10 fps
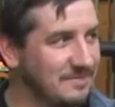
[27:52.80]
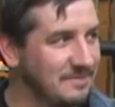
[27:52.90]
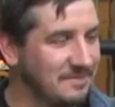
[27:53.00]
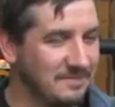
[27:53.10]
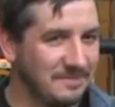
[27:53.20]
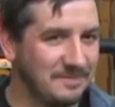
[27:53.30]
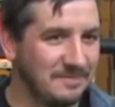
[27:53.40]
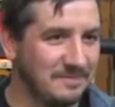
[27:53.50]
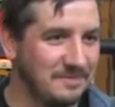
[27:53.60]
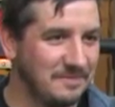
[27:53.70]

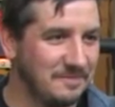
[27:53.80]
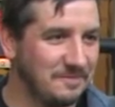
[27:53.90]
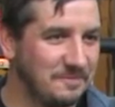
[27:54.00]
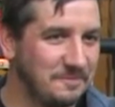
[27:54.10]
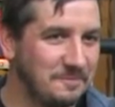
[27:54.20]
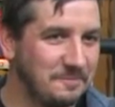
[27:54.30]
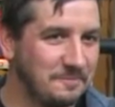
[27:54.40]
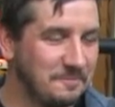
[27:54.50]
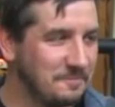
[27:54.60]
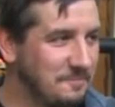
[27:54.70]

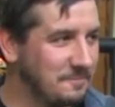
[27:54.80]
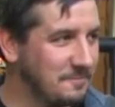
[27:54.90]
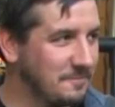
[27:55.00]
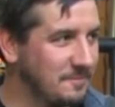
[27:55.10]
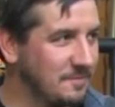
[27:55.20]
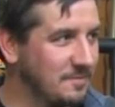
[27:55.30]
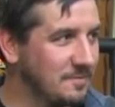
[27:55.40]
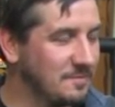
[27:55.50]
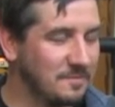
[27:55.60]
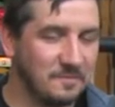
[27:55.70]

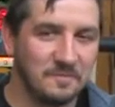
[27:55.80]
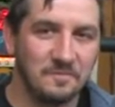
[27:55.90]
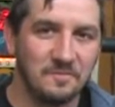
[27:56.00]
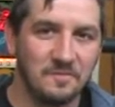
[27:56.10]
The person shown says nothing.